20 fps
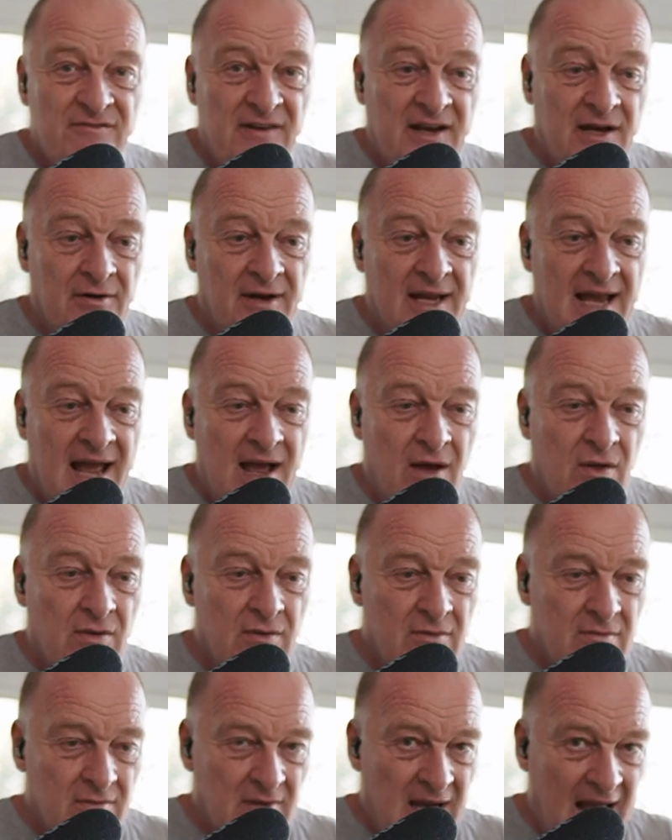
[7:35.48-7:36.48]
figuring
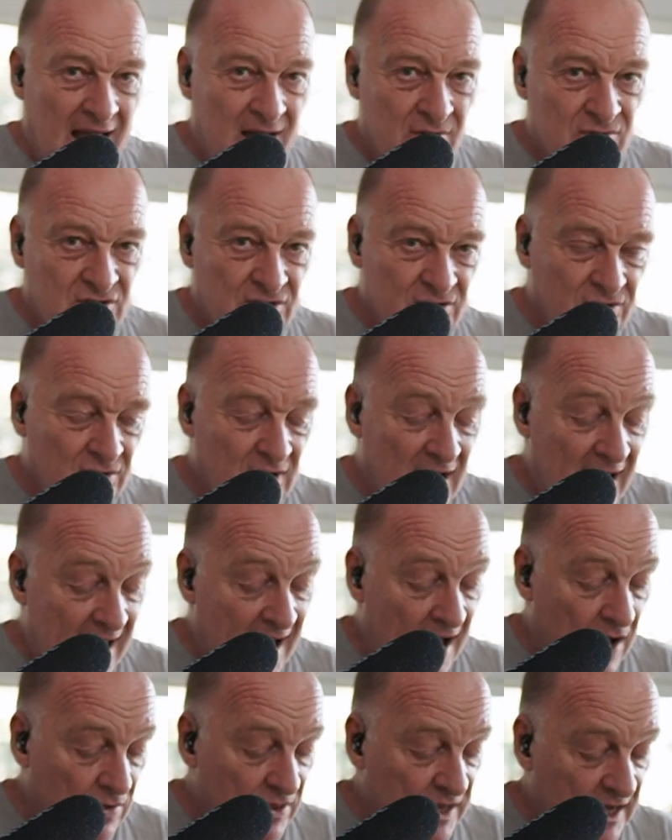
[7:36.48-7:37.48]
out how to
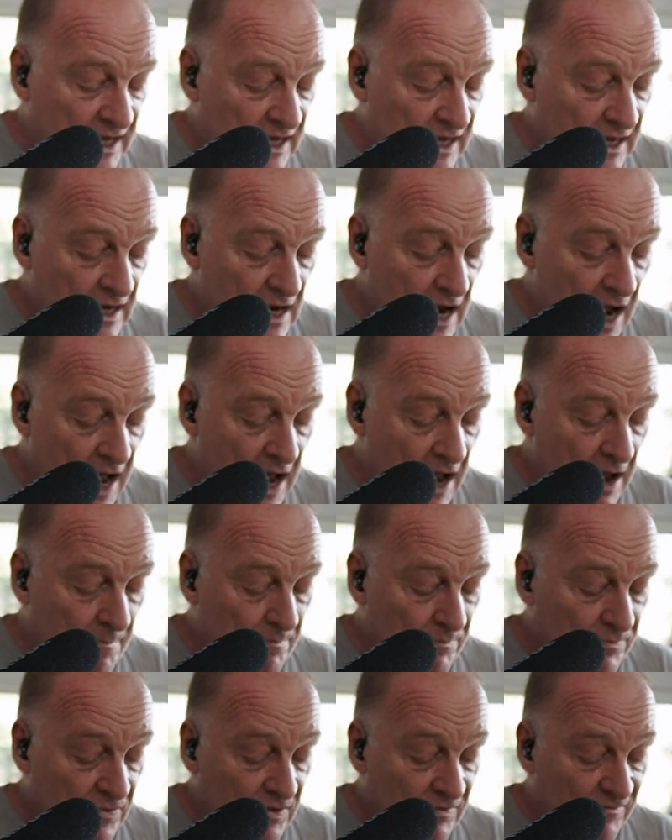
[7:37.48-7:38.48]
lay out the
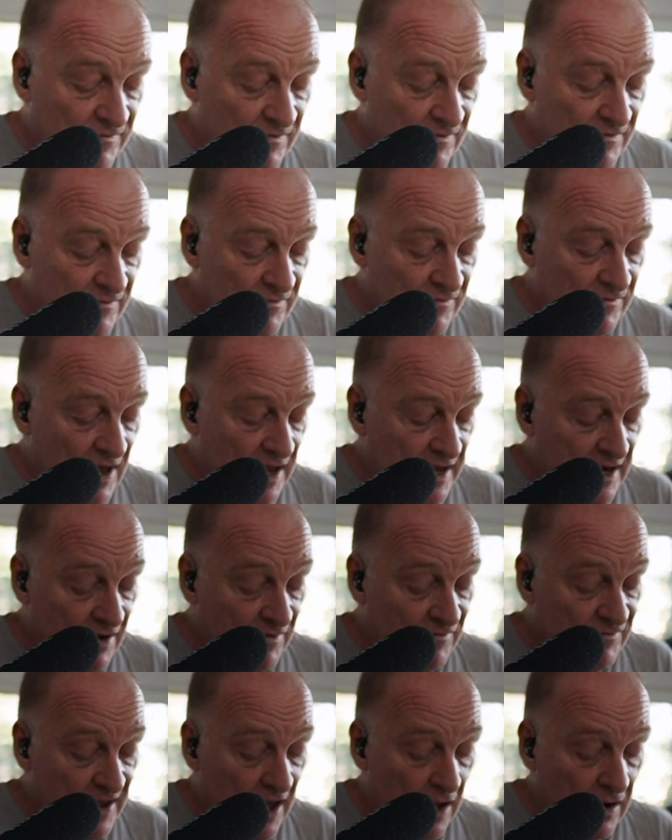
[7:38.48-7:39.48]

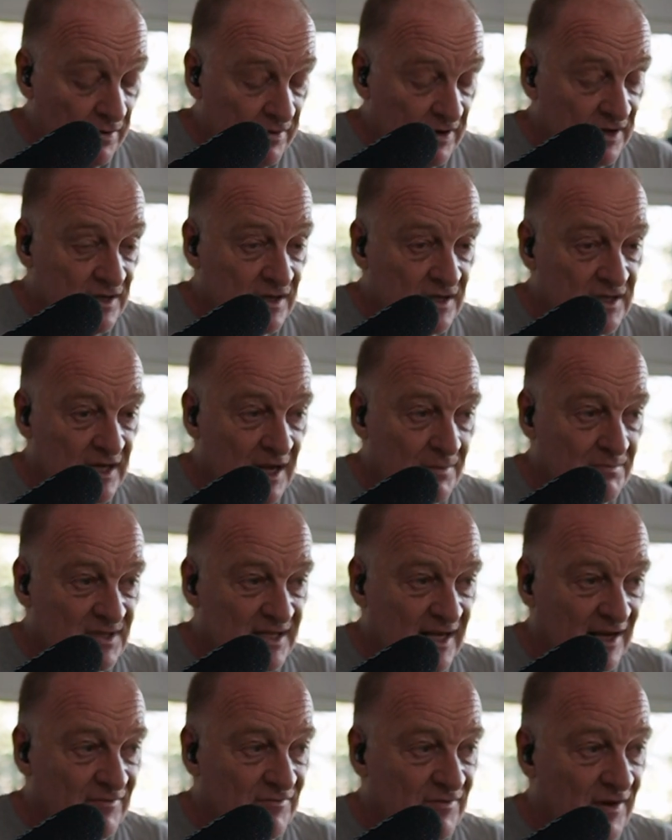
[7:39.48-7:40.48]
viola
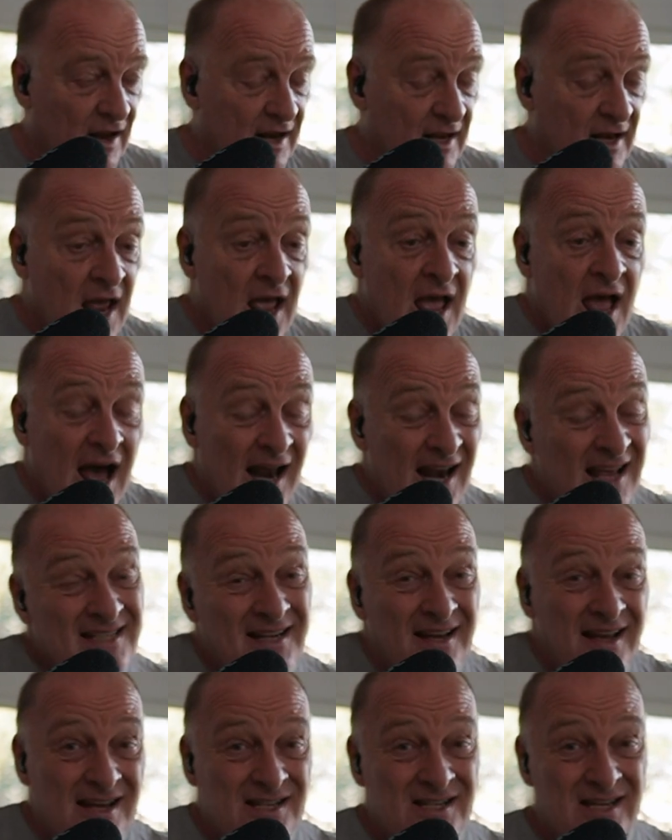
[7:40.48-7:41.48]
and second violin,
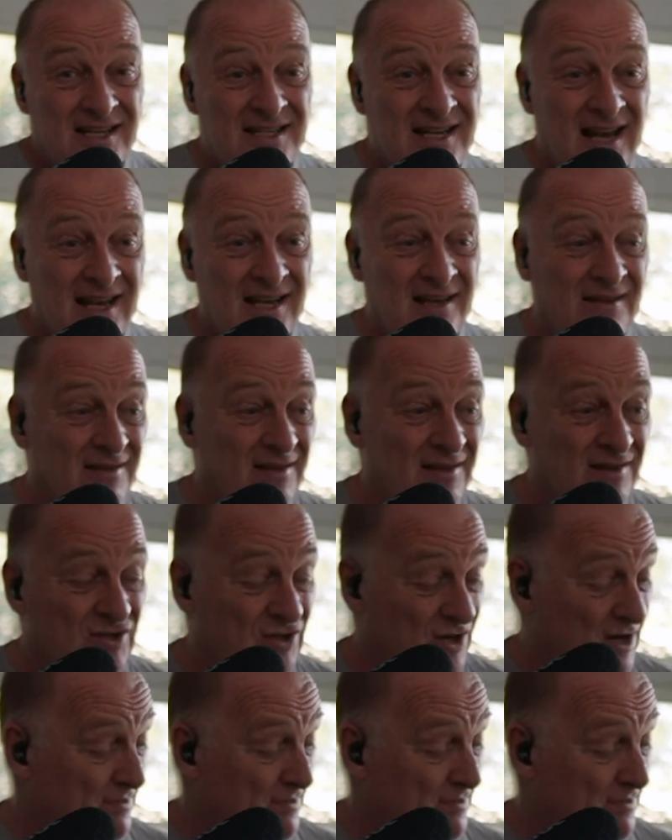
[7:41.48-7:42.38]
unless I actually take the